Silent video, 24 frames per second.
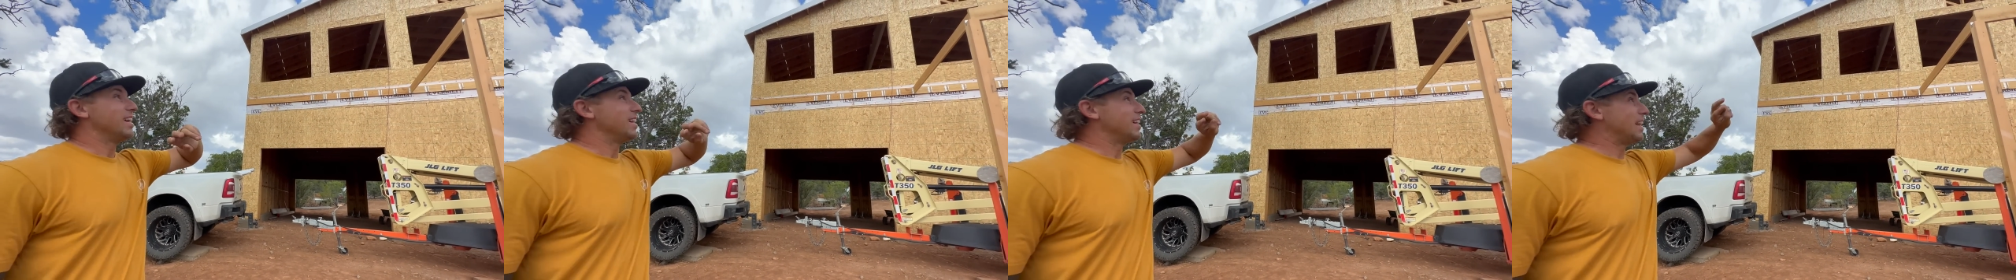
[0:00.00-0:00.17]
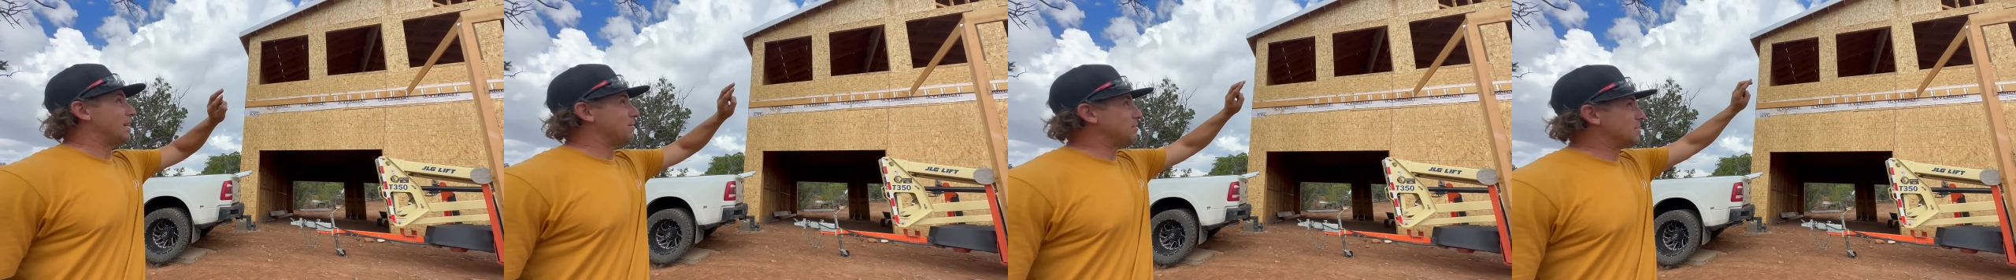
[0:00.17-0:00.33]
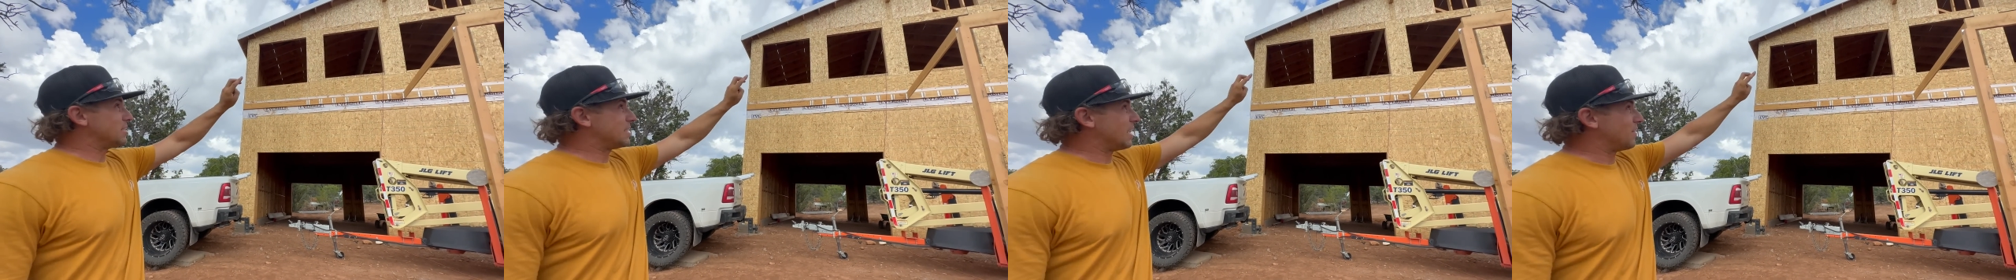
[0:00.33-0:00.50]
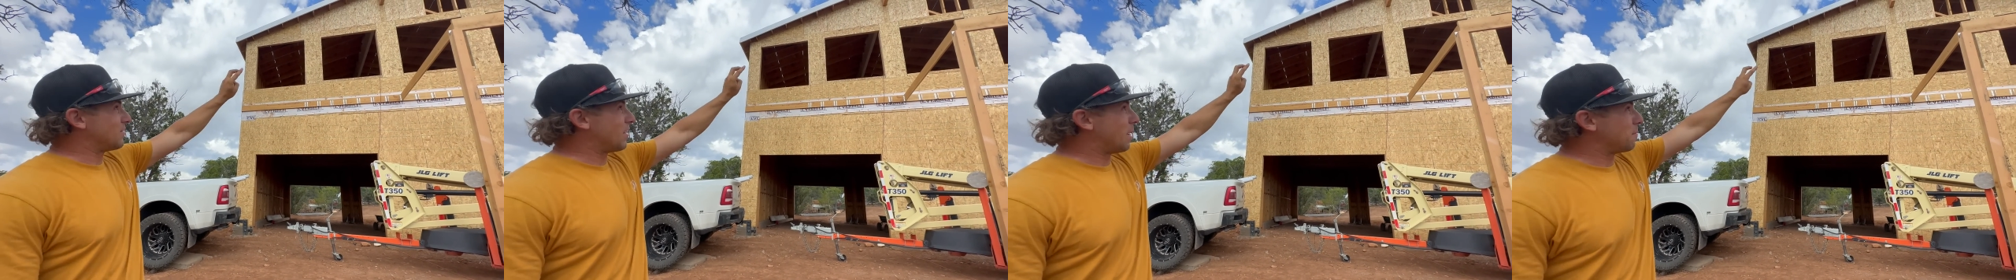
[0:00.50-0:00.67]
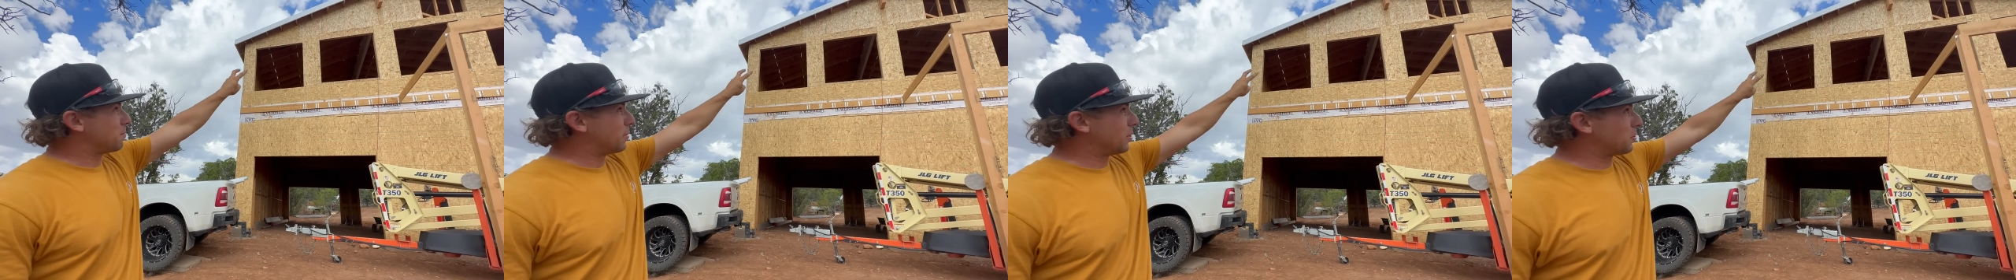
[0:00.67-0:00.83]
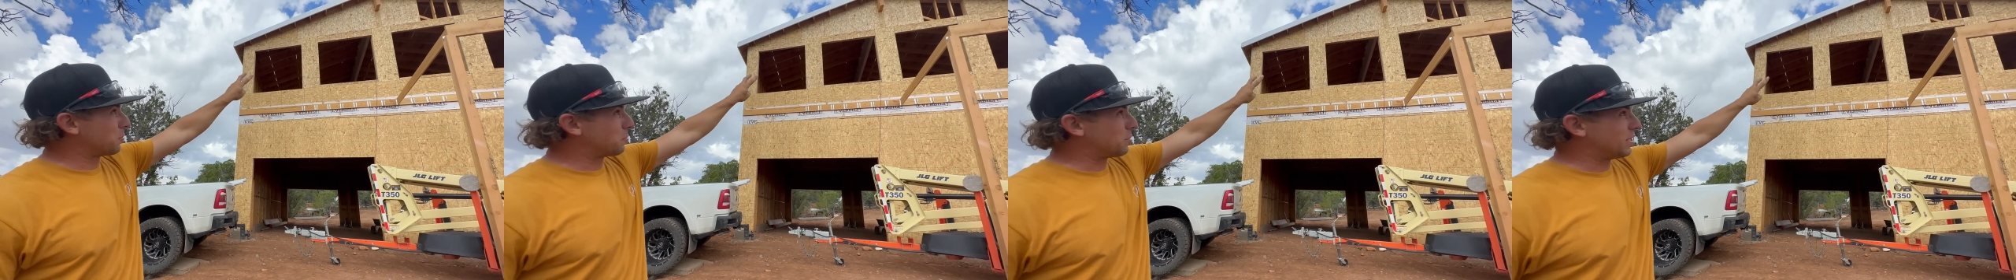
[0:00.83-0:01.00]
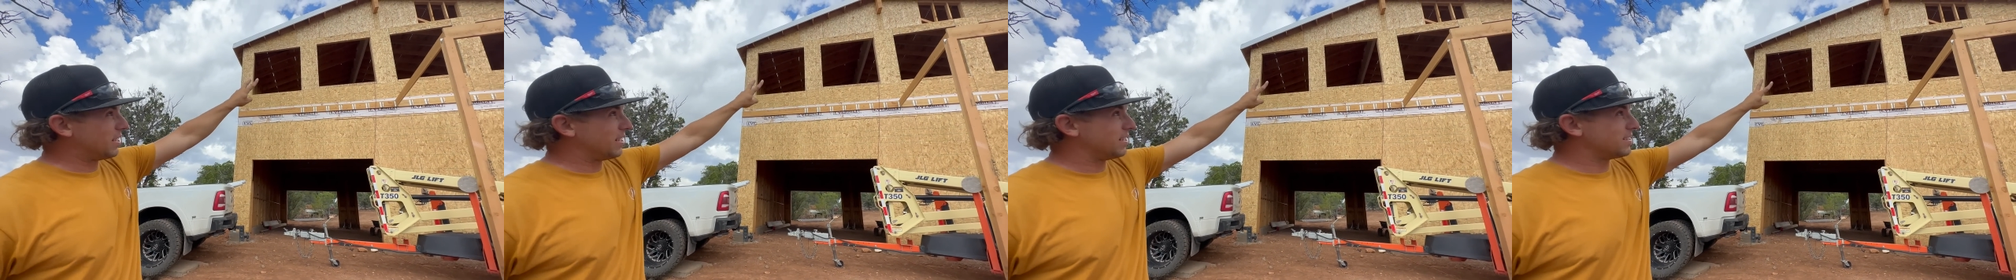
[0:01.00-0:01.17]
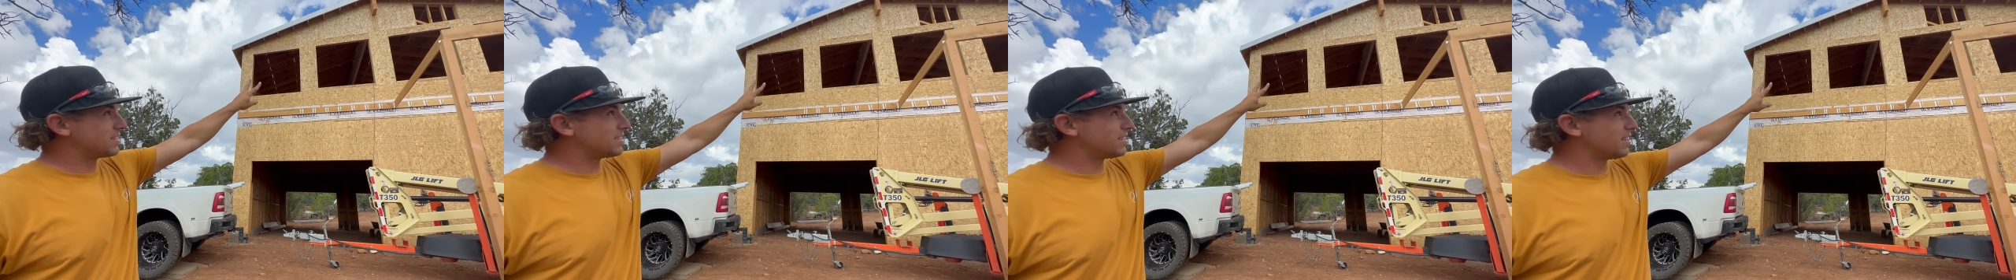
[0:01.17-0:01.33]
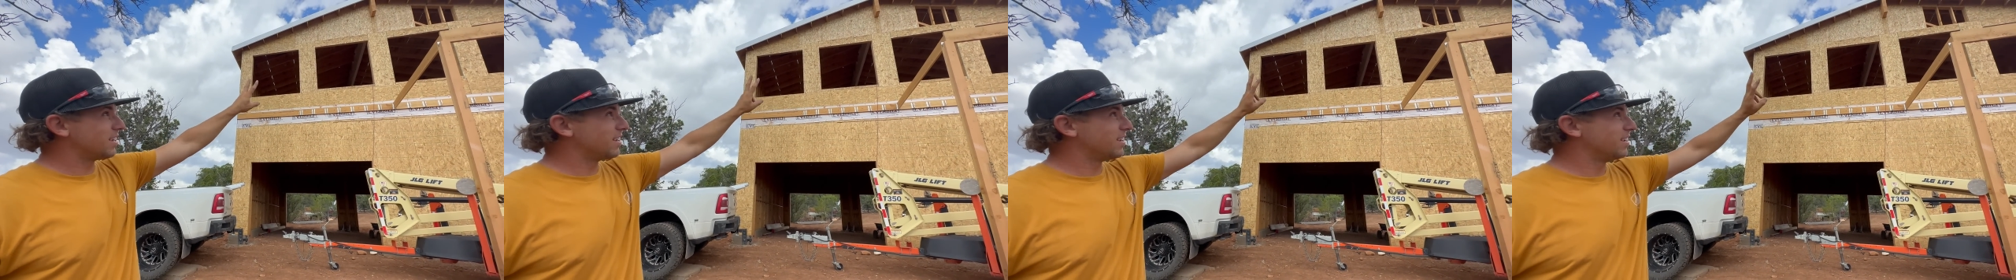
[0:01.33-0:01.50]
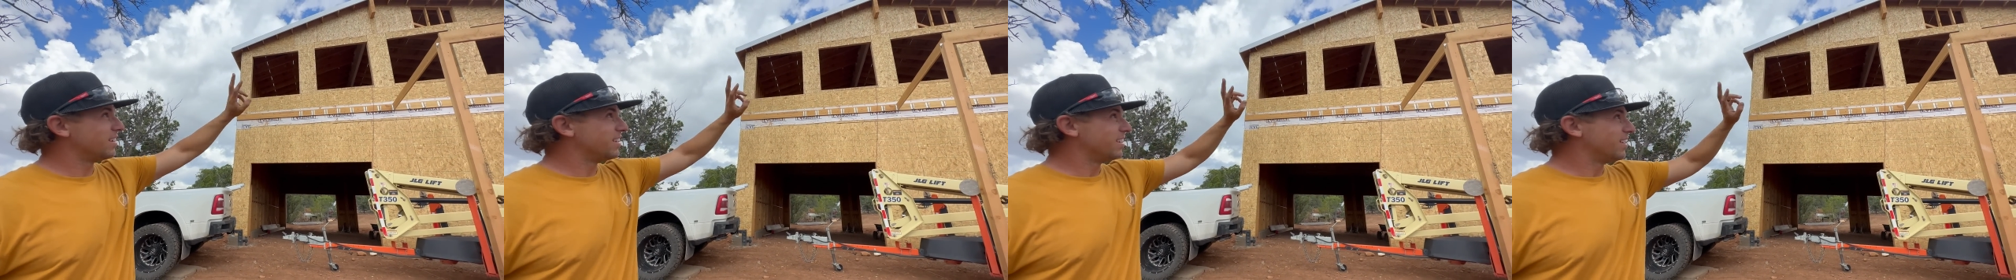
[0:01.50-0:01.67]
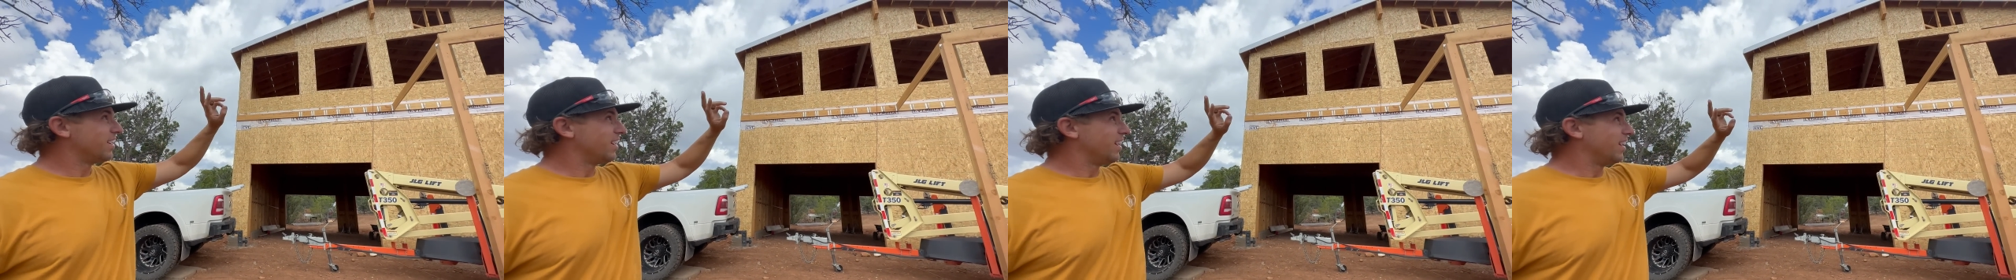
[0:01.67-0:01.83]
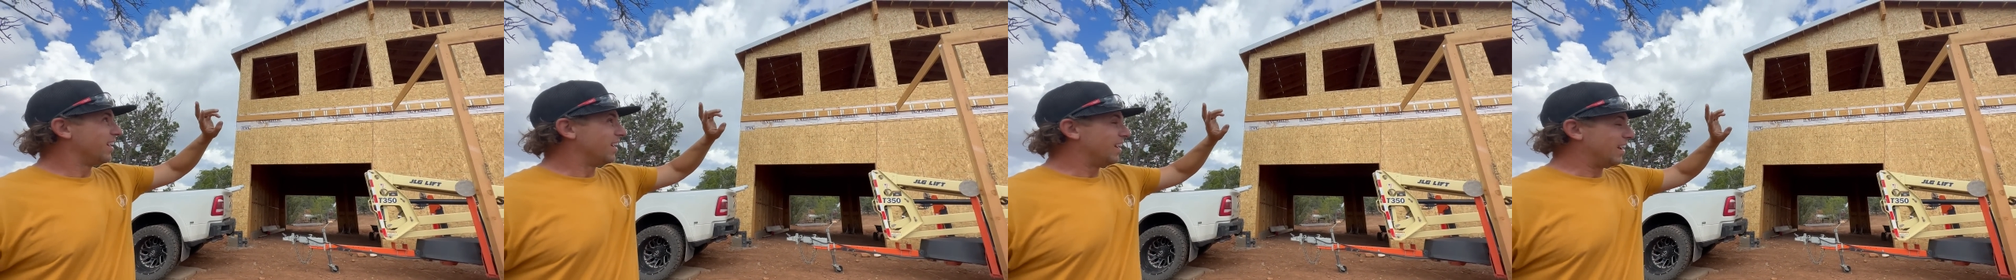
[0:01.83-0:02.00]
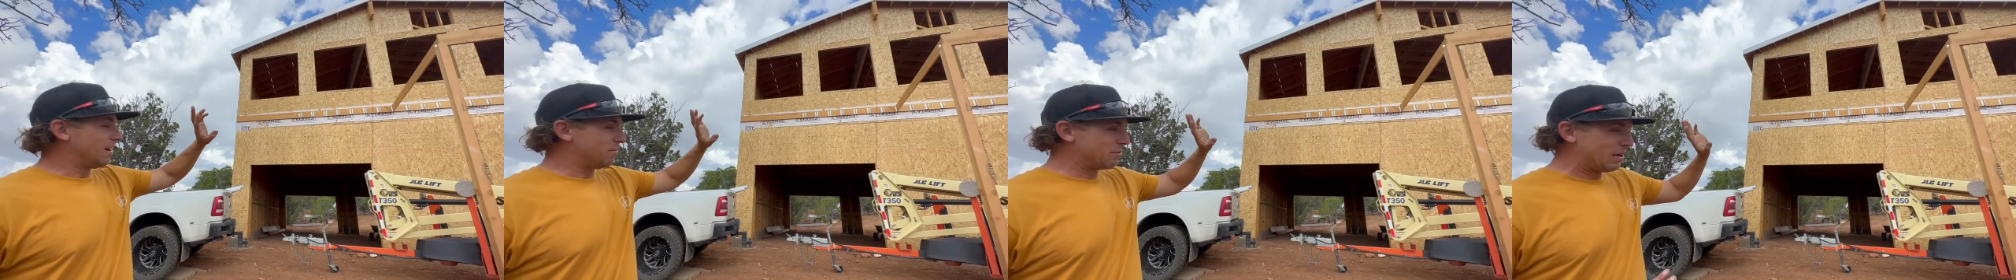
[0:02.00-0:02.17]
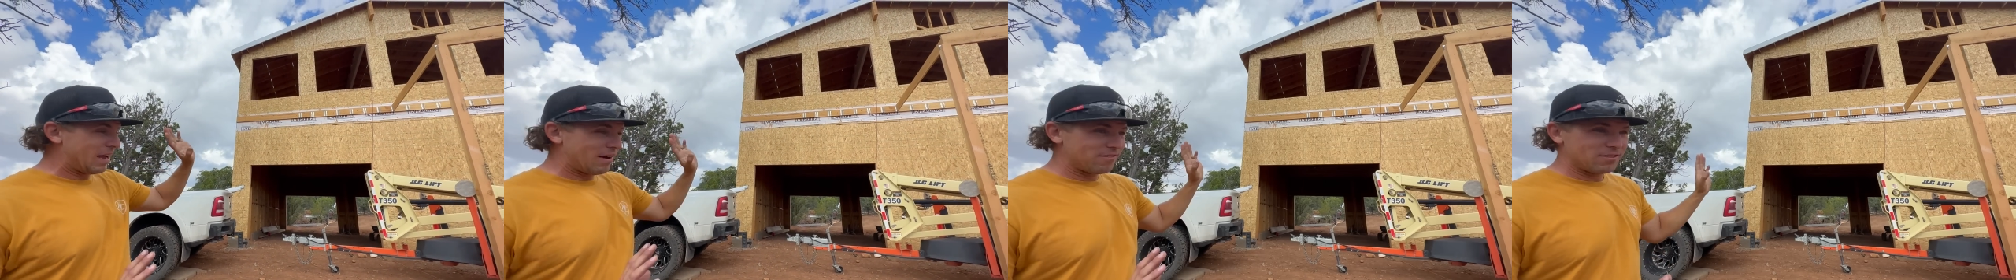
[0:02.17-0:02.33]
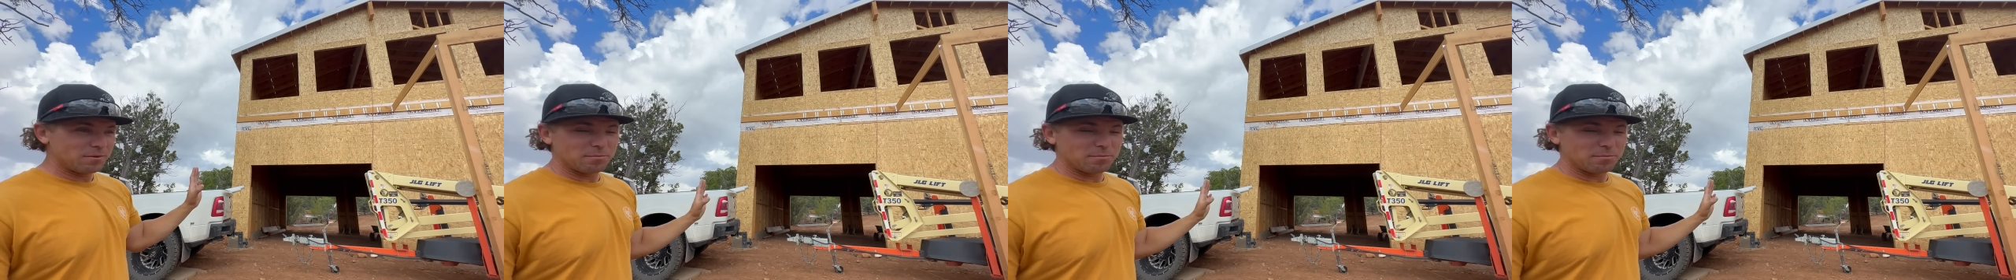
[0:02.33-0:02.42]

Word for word: Now we just have that middle piece and we have the